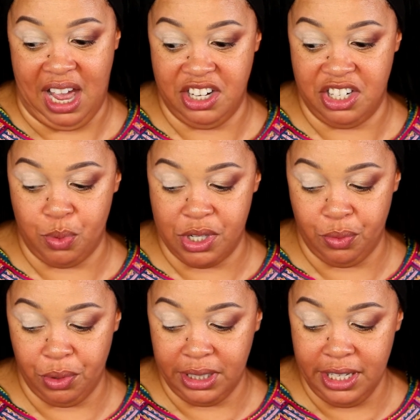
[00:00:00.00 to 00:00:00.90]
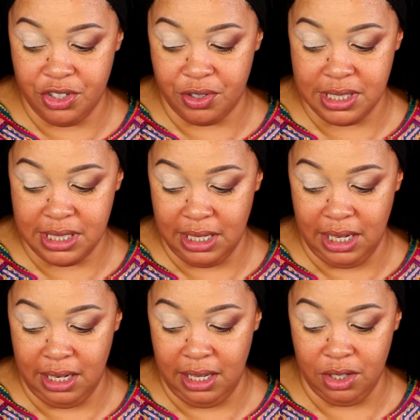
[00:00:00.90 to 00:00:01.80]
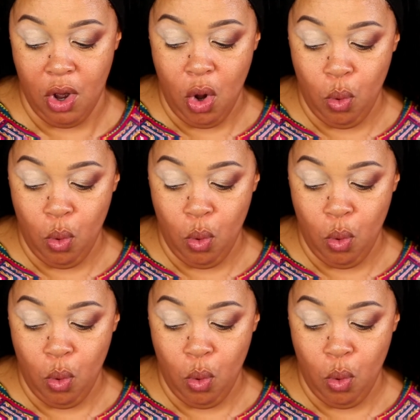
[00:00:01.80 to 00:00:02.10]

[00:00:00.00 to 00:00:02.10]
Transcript: I just wasn't really interested in it.